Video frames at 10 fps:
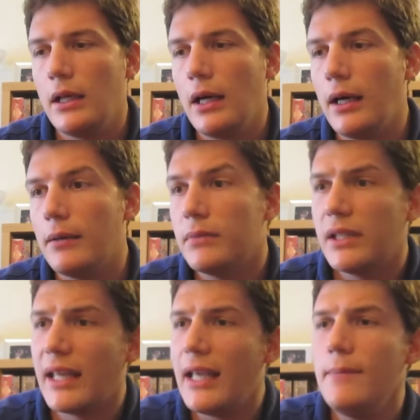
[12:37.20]

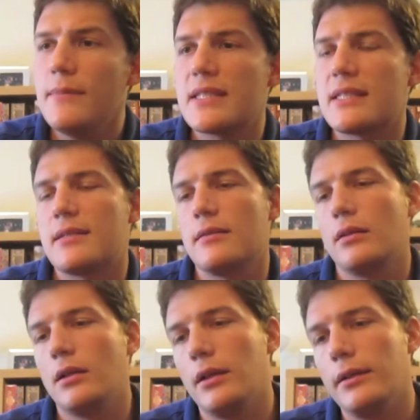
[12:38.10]
The game's
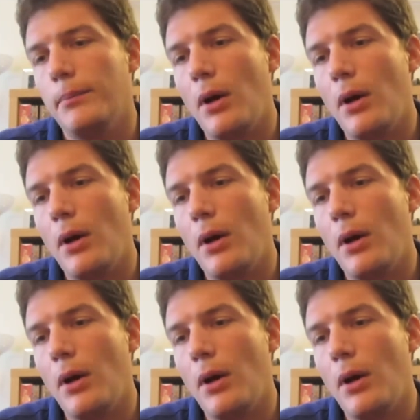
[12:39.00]
the